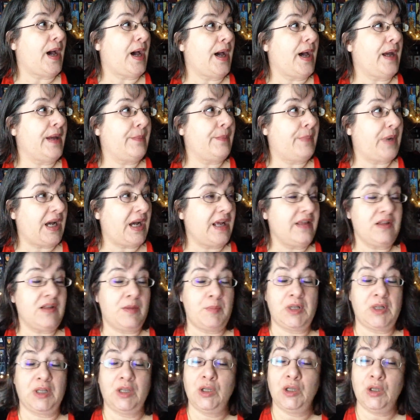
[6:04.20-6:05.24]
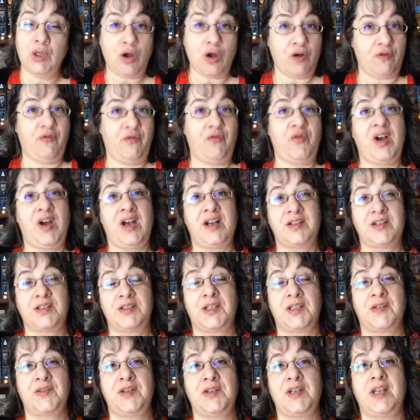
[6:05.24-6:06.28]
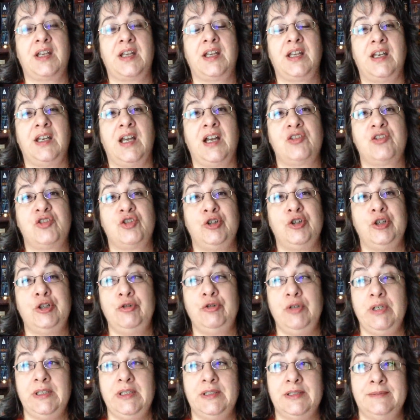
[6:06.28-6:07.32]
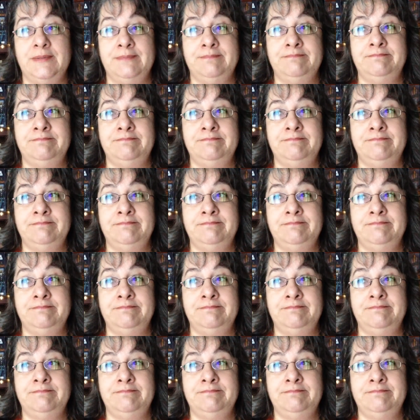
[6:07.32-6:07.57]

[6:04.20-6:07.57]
I buy them a lot faster than I can actually read.